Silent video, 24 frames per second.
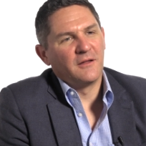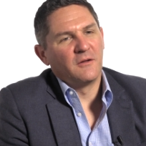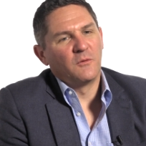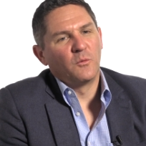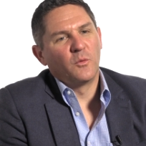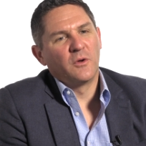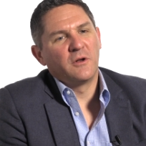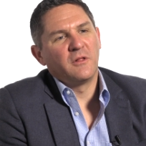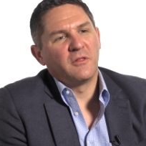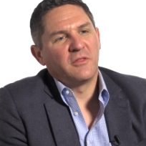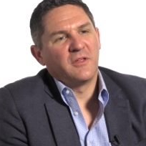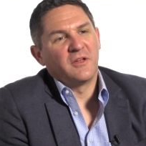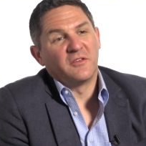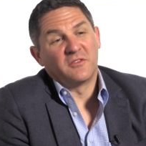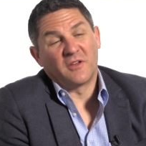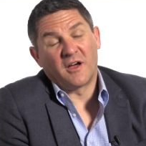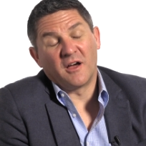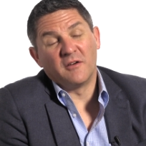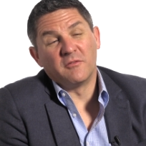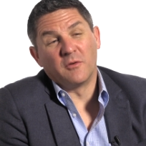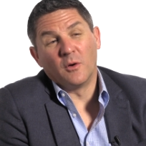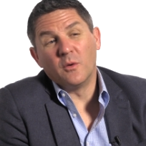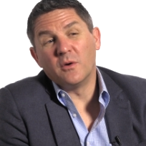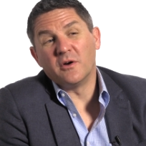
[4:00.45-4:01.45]
and one of the things
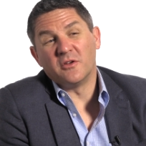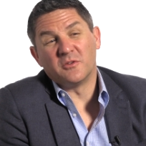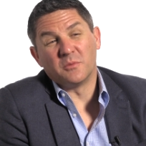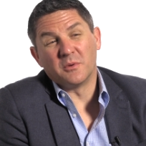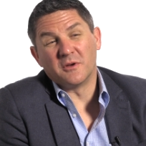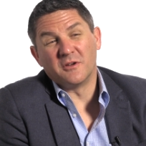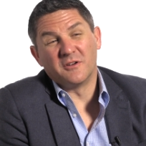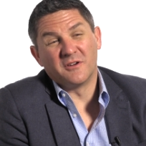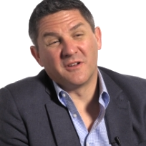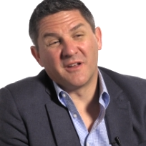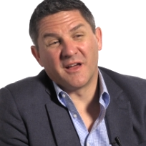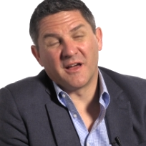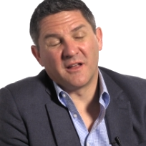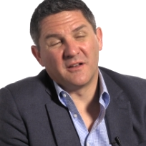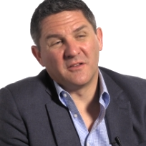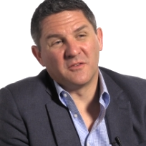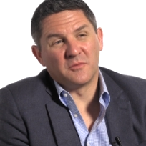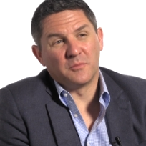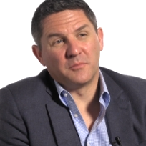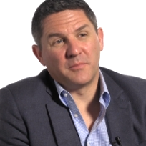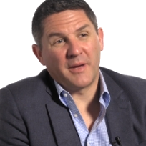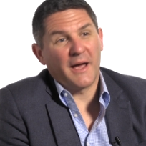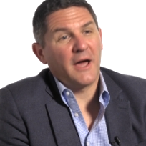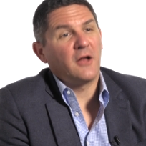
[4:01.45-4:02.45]
I've always been good at
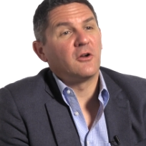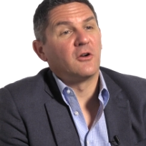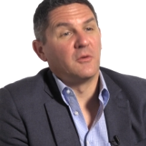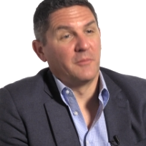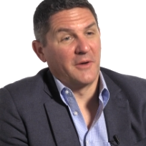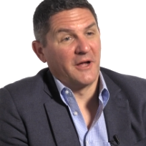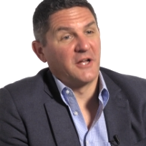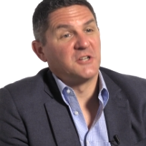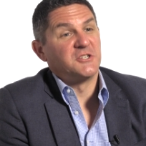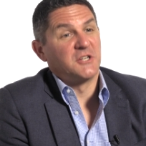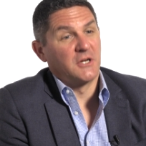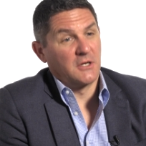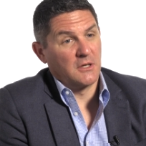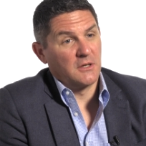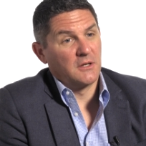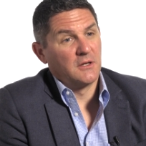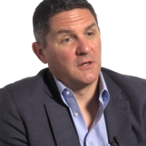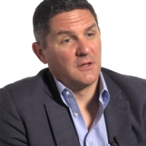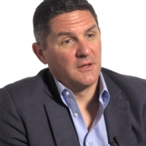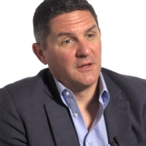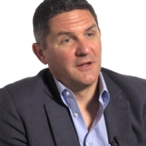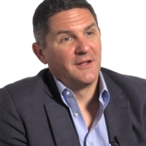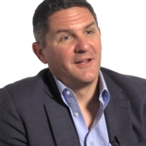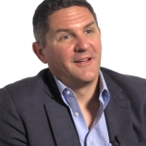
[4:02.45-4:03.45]
is pattern matching
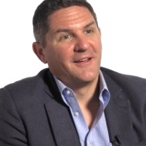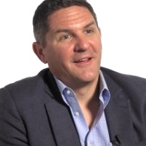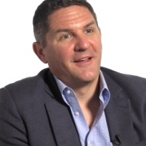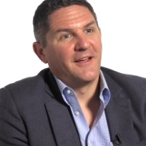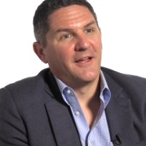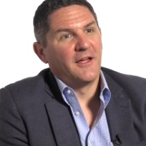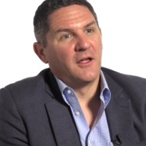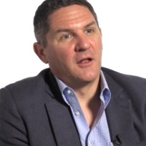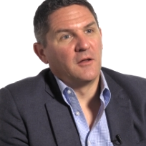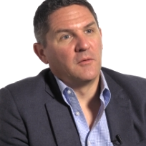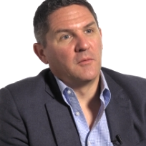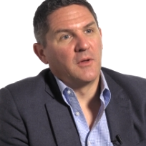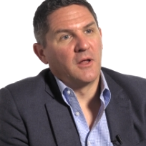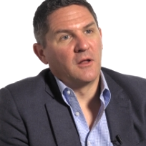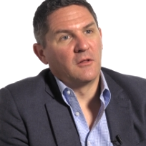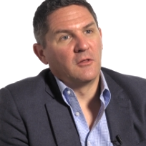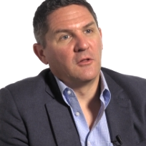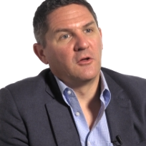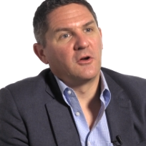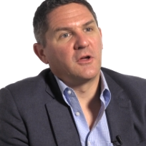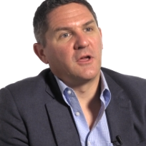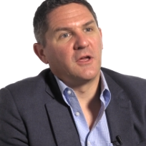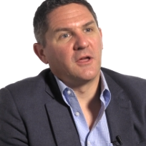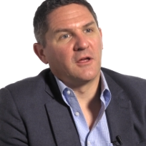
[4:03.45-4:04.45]
and, and
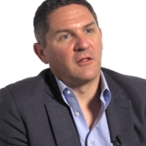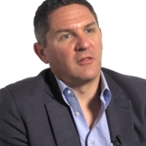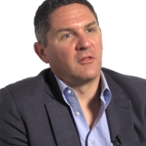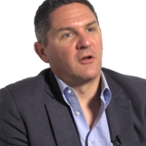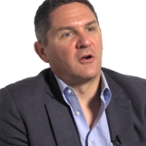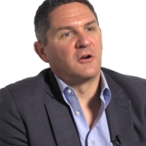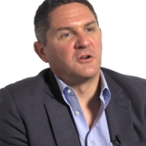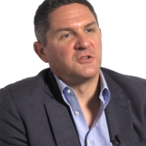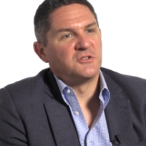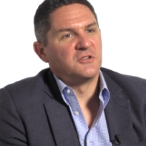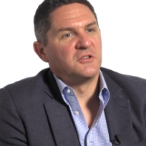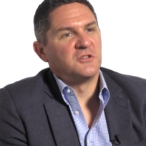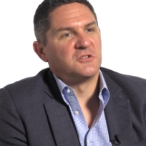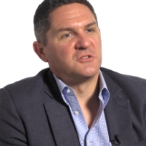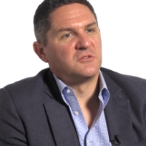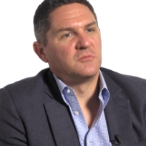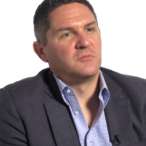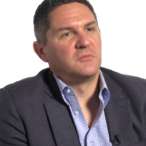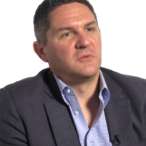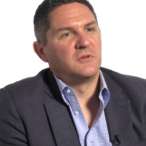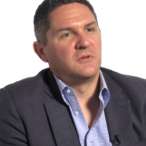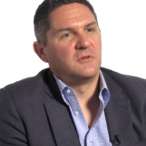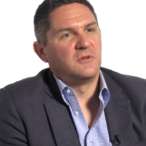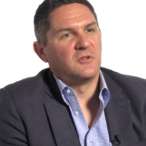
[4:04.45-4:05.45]
looking at large dis
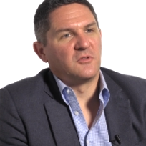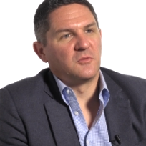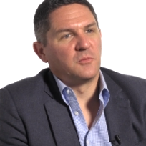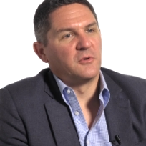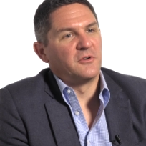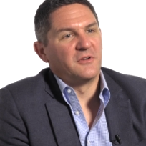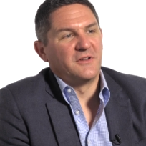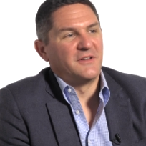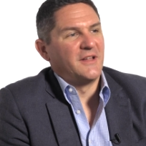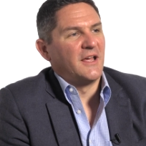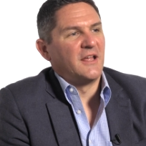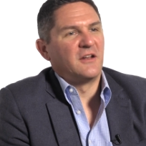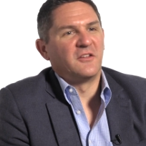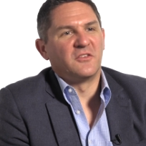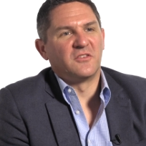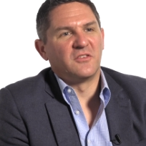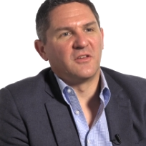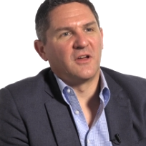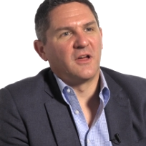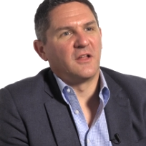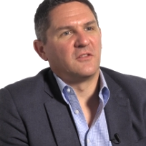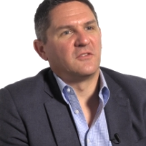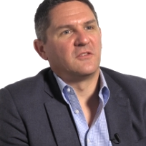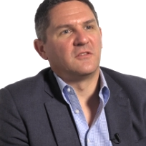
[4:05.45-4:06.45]
disparate data
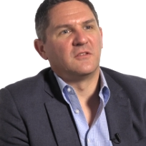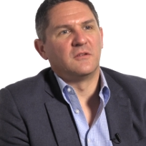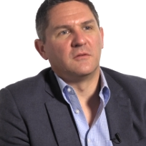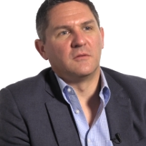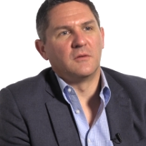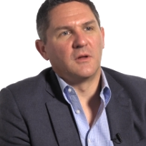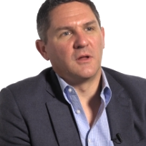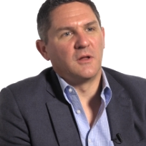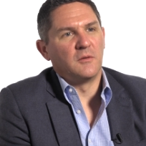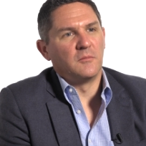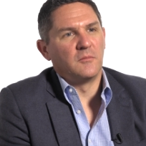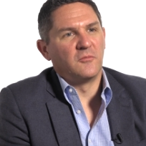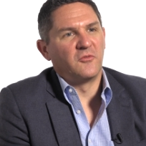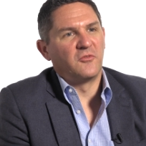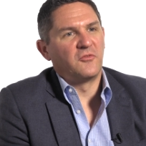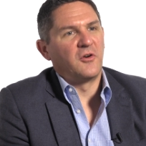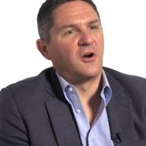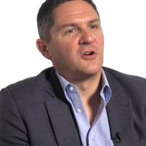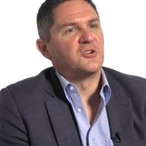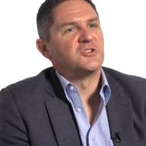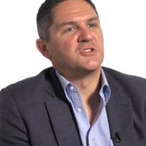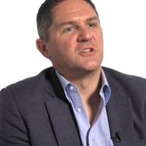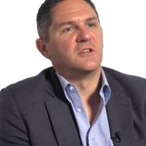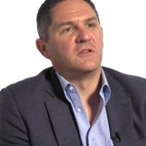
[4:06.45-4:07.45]
sets and, and
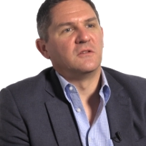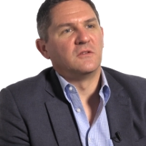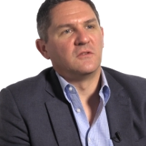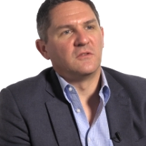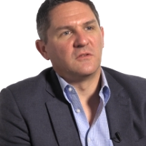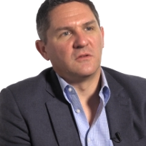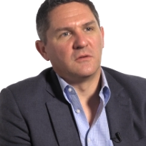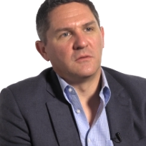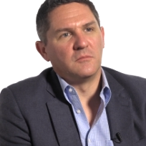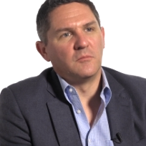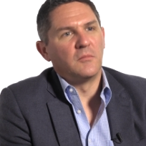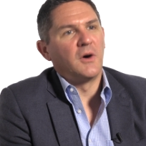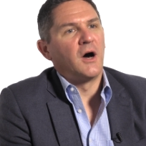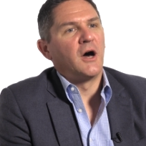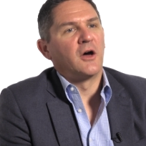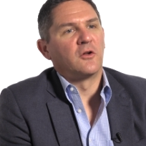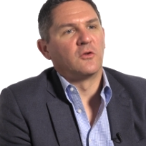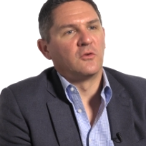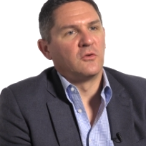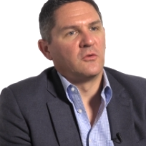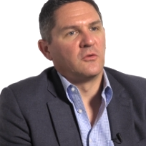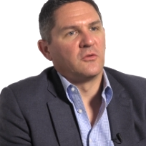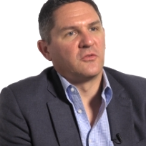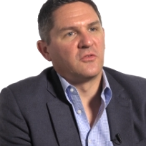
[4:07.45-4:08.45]
functions and
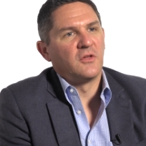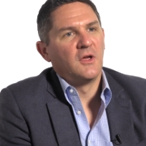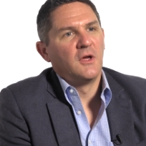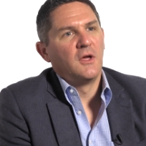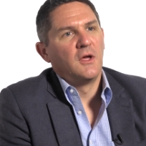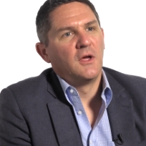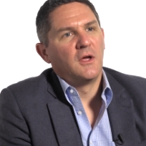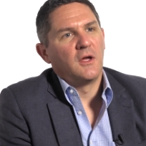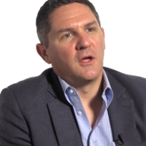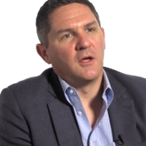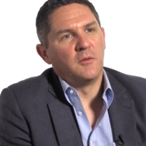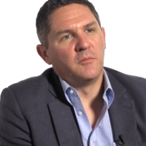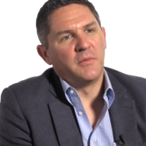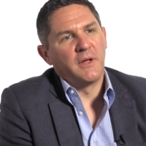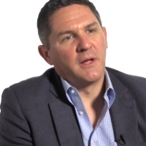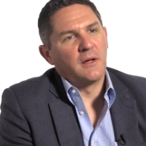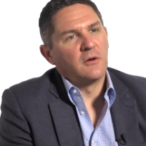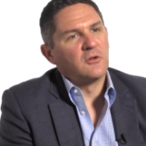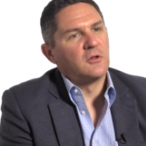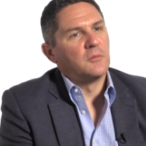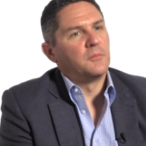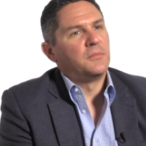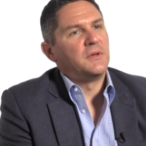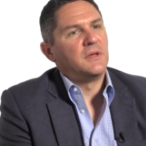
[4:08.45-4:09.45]
models and being
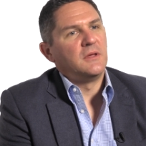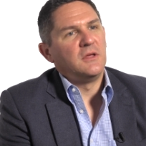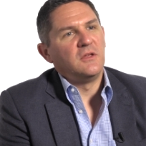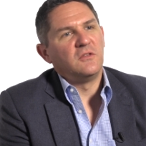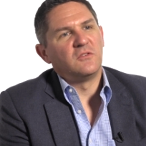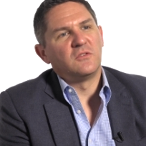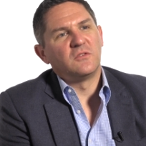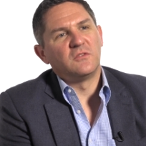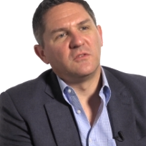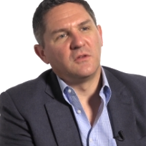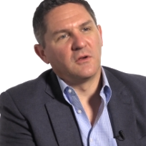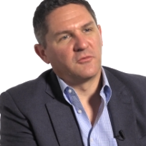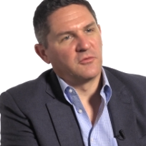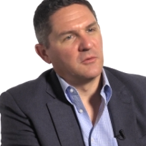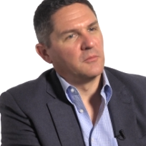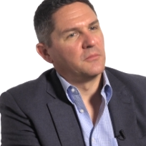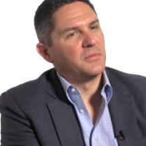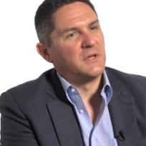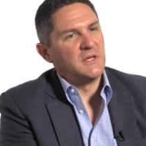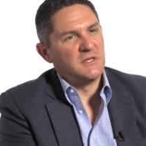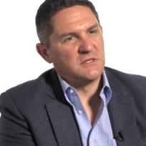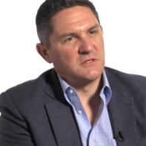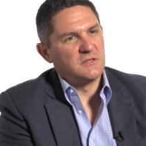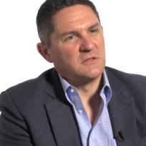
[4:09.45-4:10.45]
able to piece different
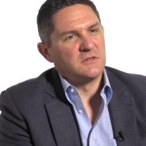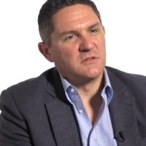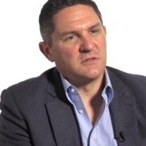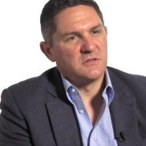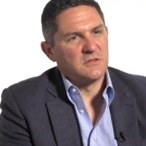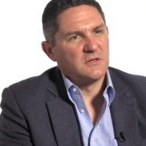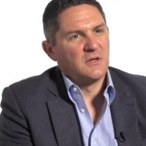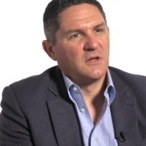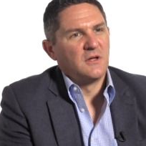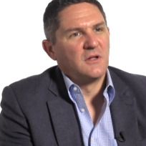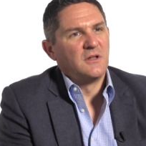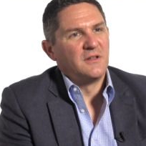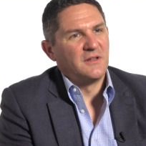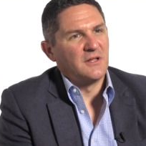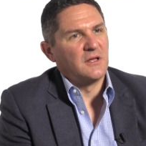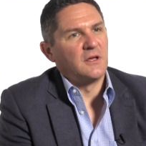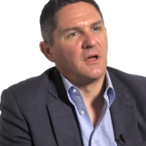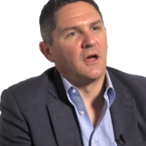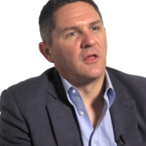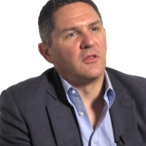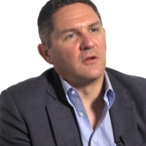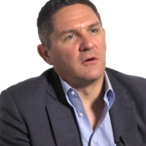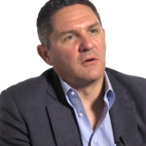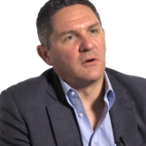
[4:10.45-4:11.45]
pieces
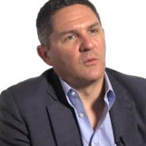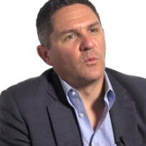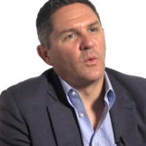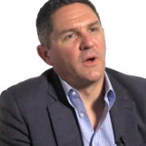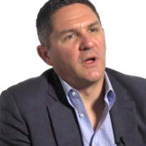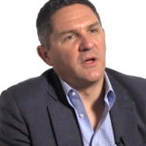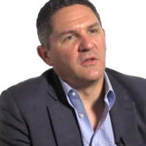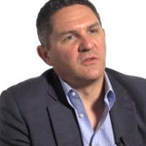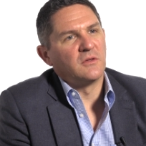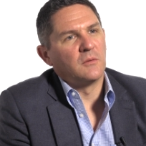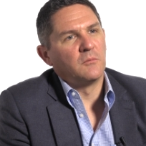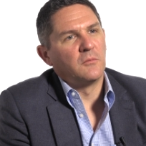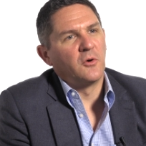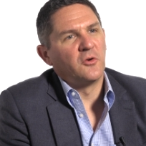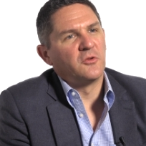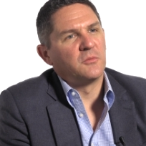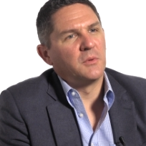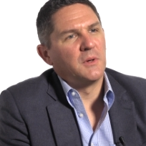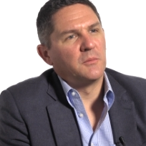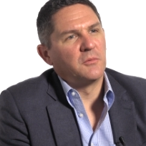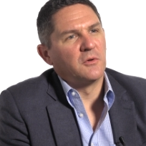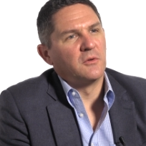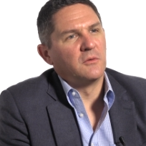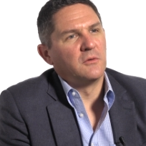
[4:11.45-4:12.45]
together in ways that most
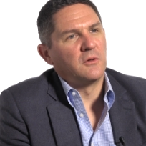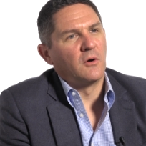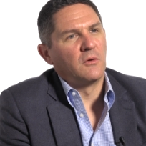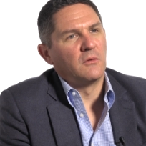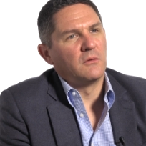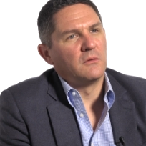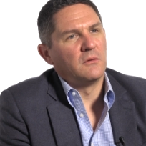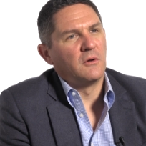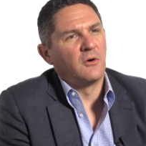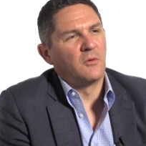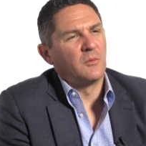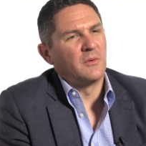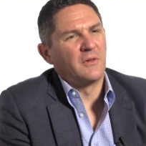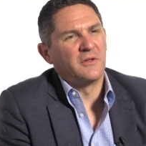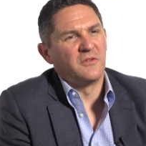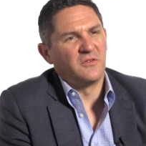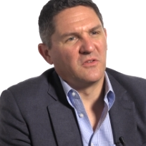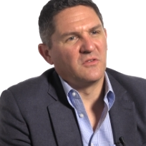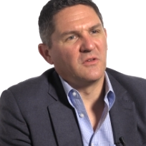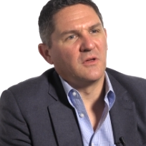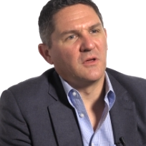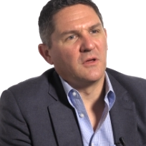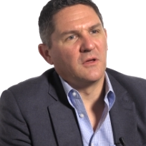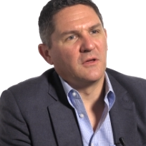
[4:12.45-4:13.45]
people don't normally
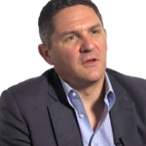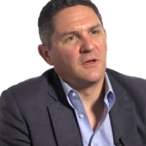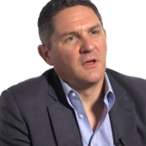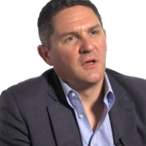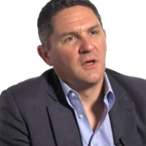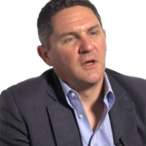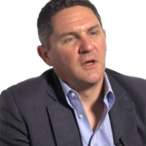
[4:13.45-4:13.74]
see.